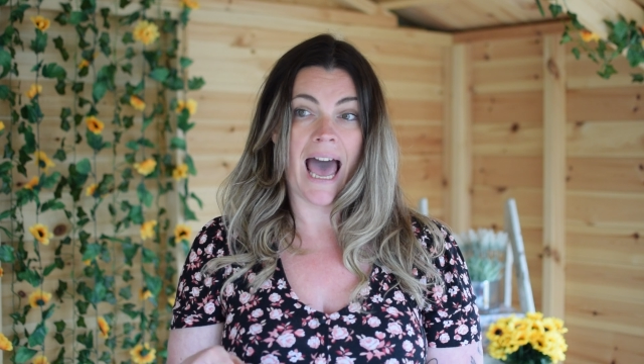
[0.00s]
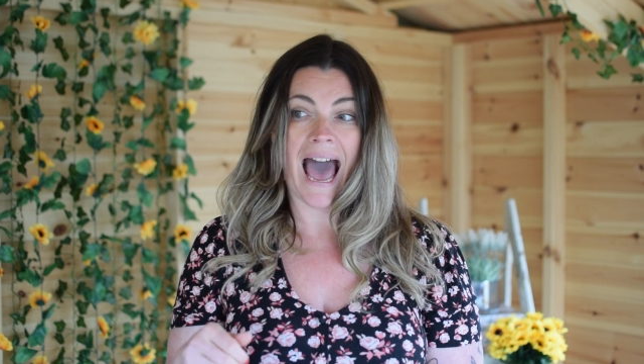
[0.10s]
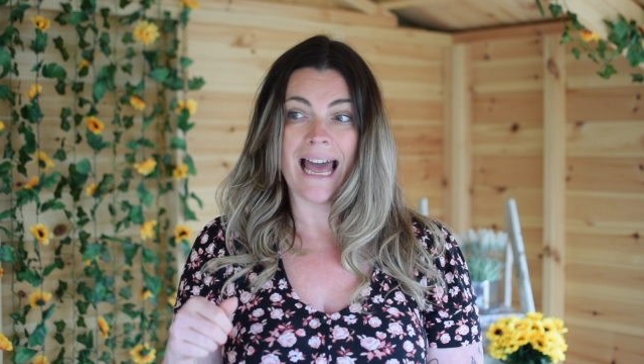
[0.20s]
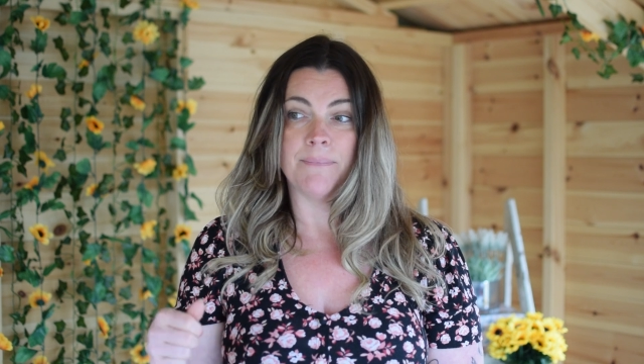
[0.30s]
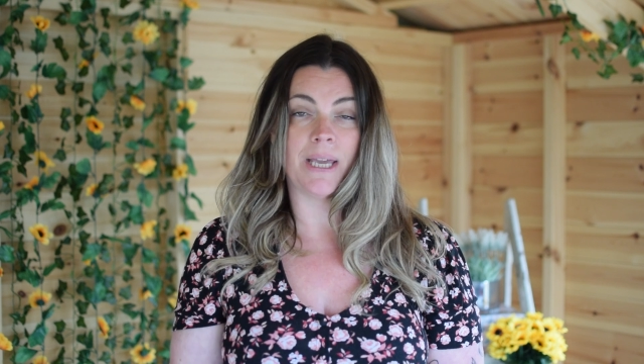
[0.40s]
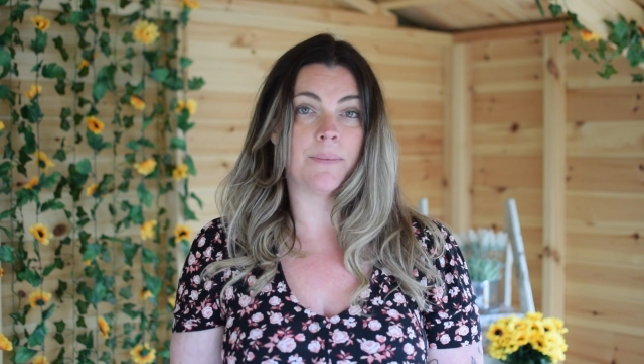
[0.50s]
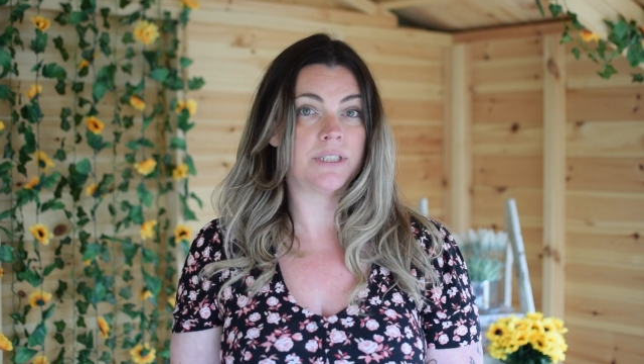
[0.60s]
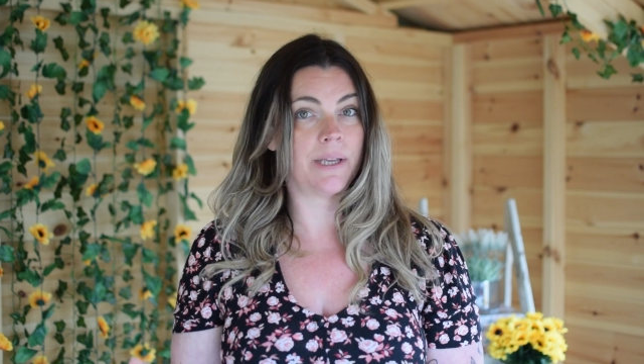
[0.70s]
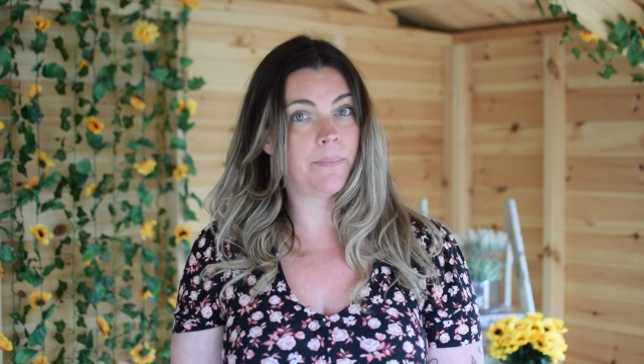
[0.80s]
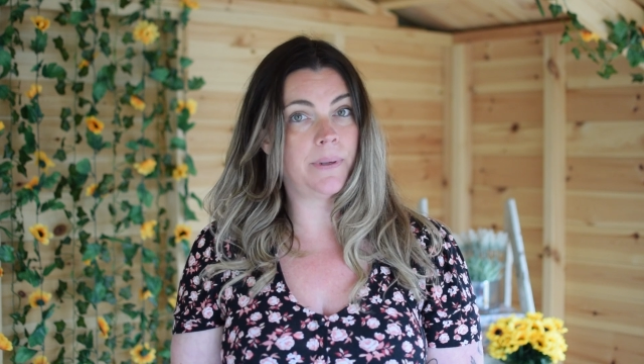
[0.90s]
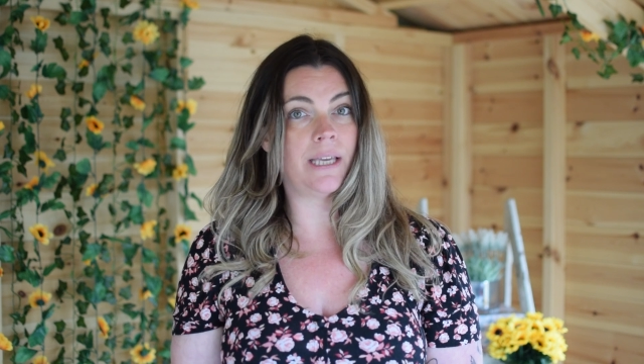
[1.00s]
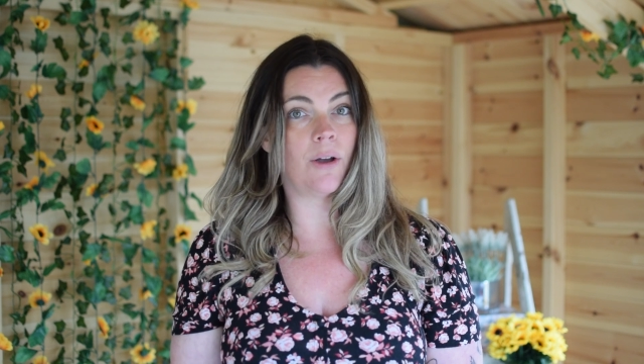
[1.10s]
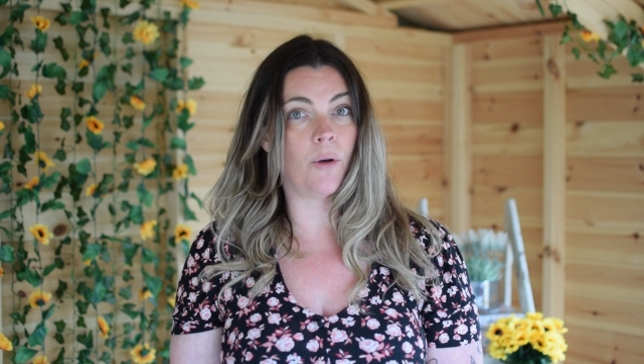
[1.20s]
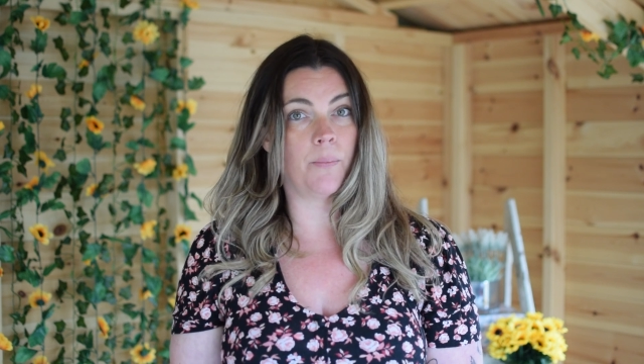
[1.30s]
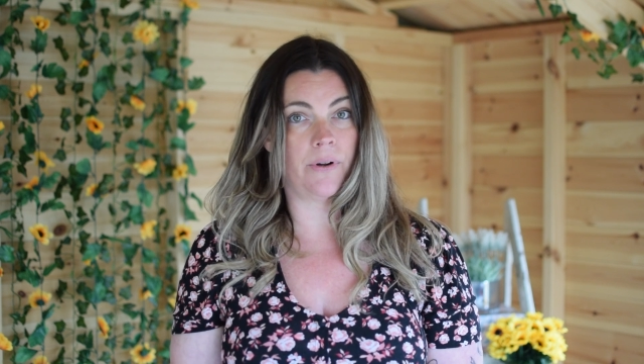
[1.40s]
and be able to compete
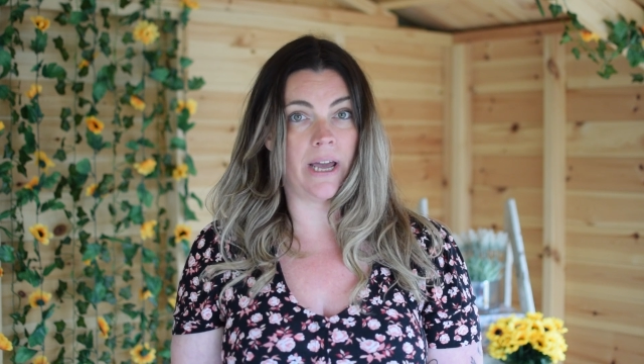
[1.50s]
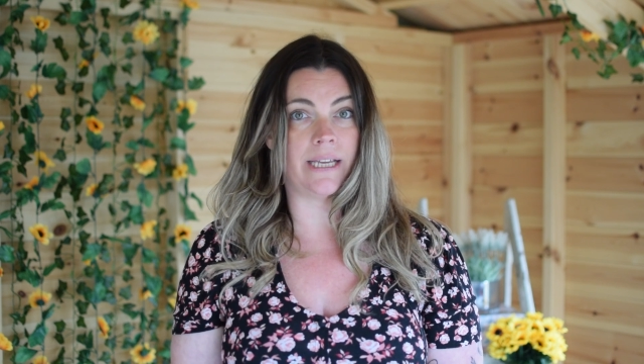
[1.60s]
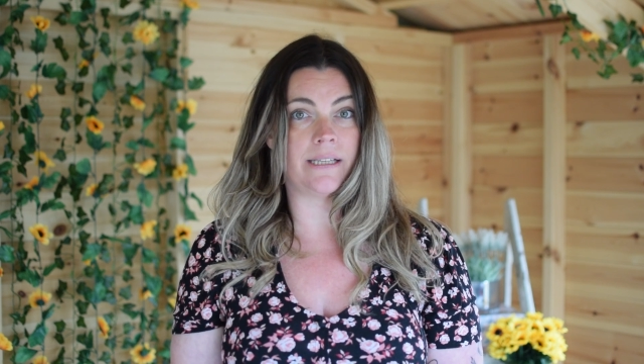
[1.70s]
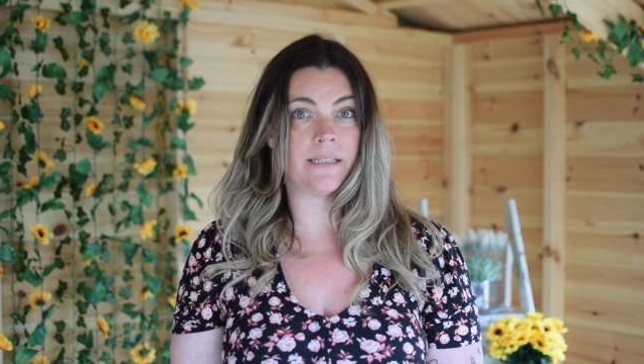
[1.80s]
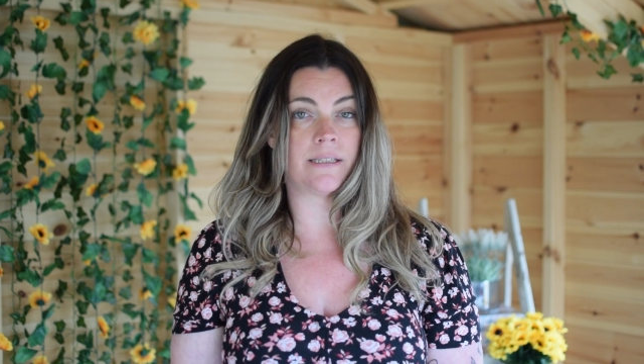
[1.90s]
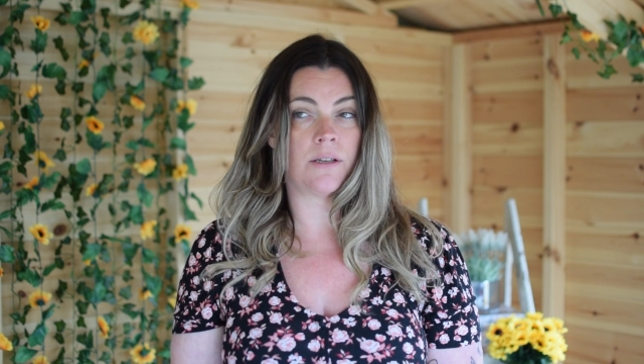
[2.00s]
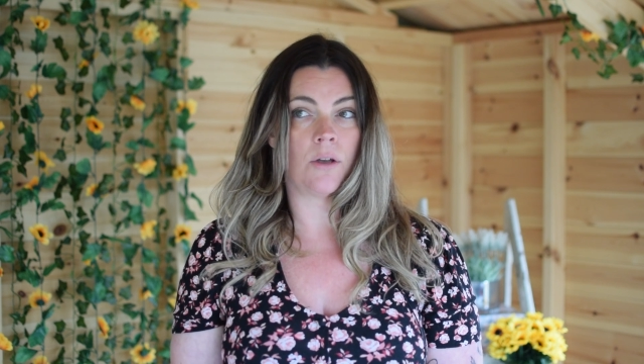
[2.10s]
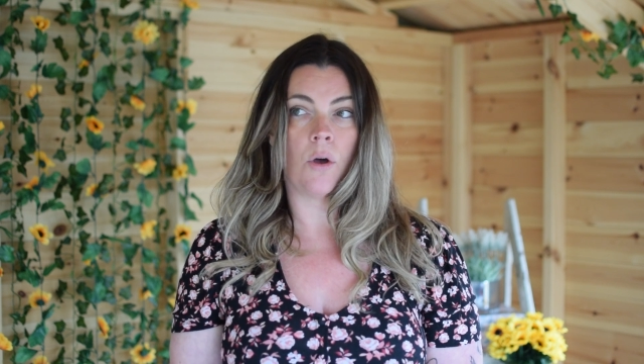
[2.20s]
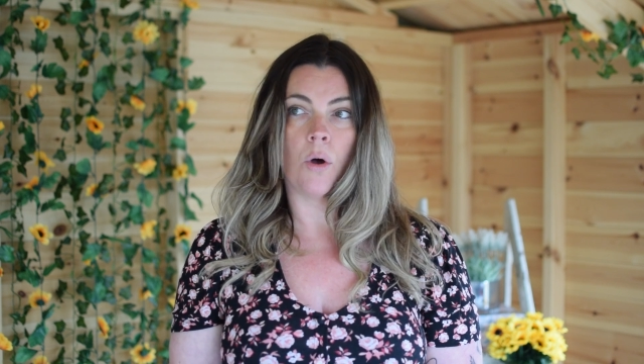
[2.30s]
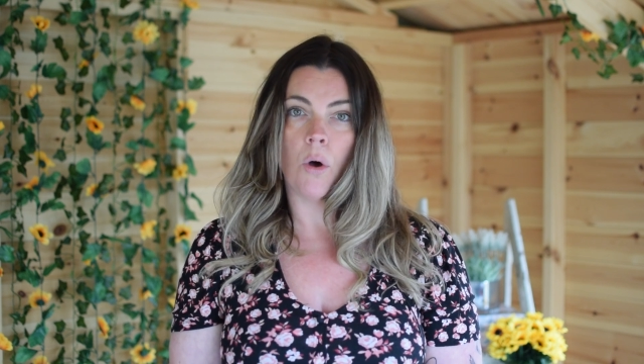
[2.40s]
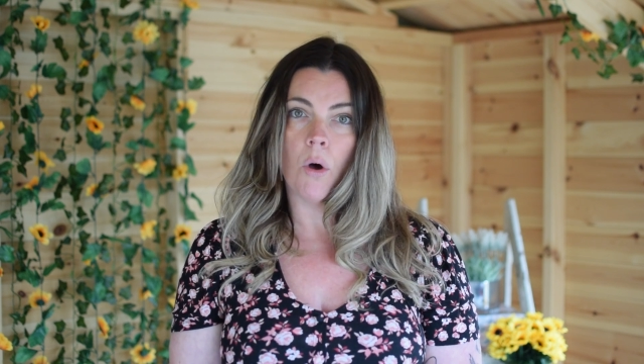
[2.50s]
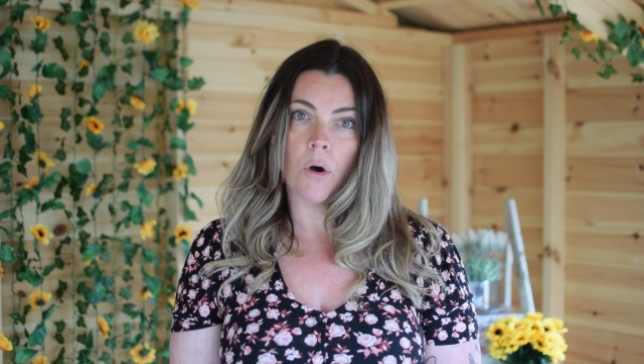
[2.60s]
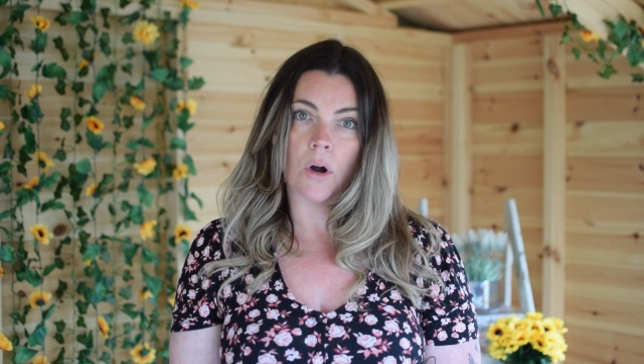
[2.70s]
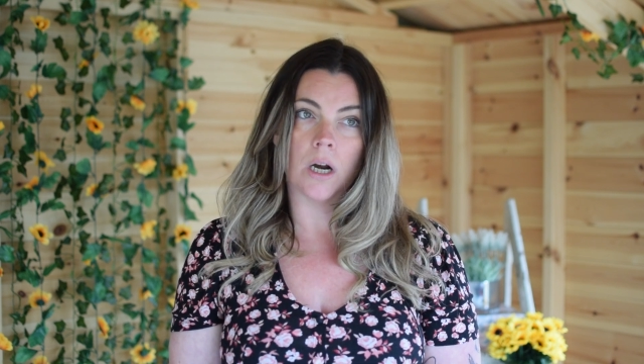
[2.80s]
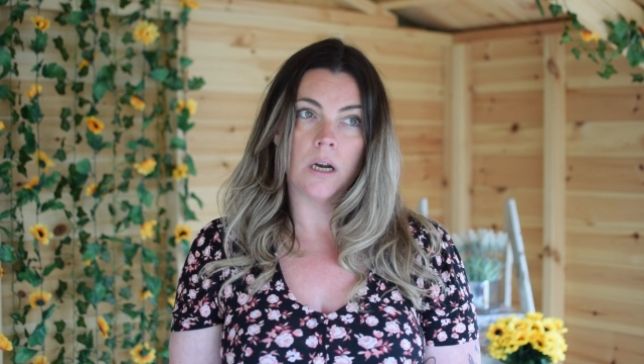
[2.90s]
on price
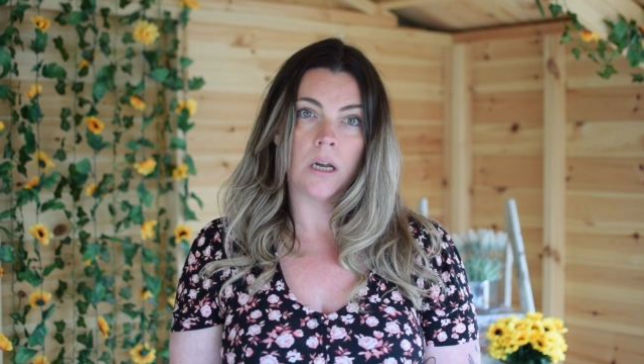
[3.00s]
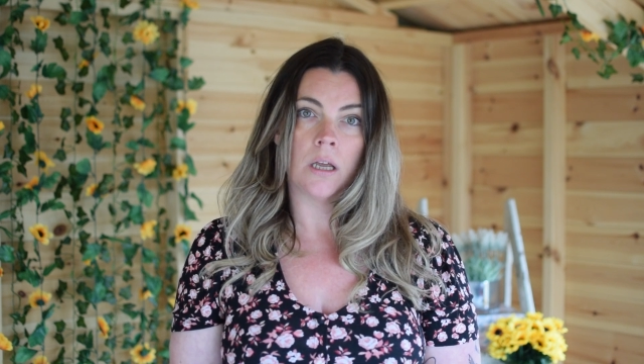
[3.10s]
or